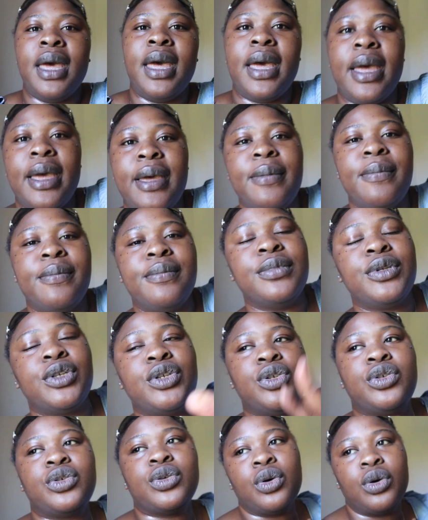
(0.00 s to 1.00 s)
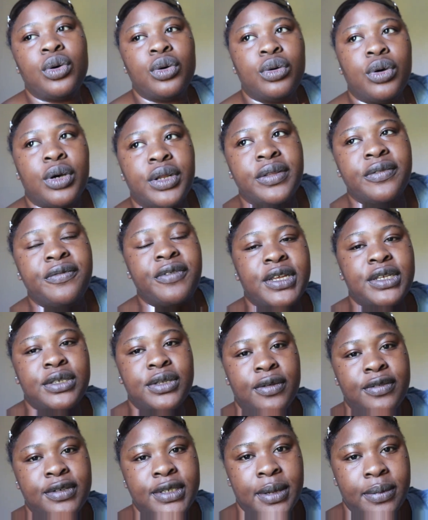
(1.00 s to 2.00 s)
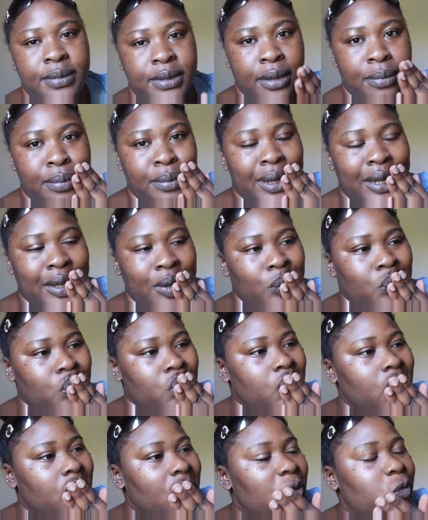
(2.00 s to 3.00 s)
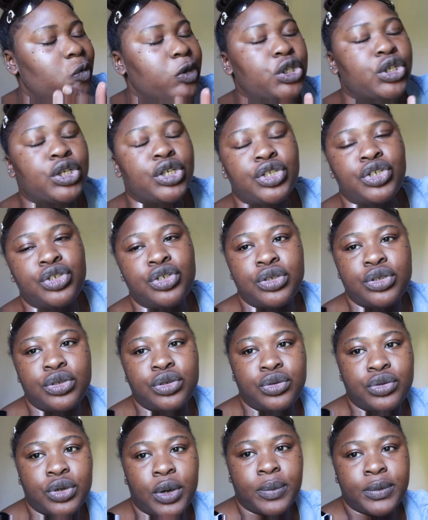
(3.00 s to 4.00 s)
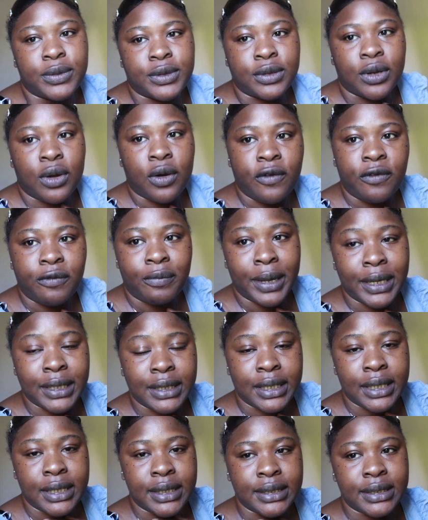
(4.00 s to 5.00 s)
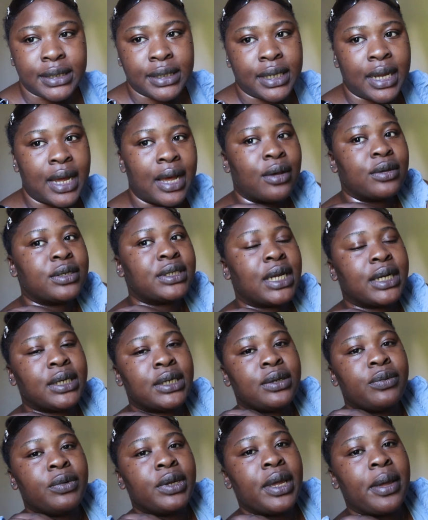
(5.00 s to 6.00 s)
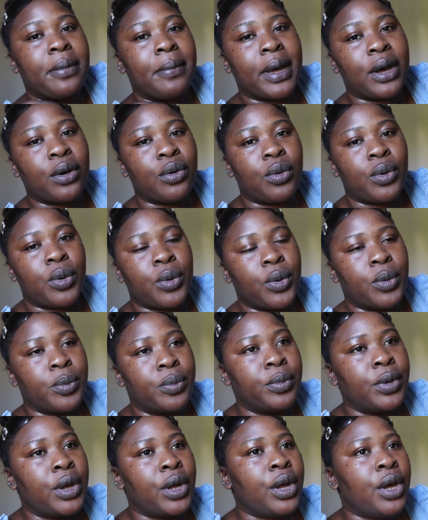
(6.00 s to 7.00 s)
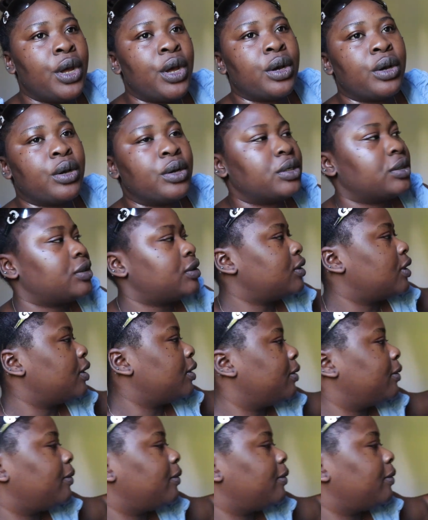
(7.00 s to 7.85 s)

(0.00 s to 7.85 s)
So on the 1st of September we just dropped off my things in the house and we came back home because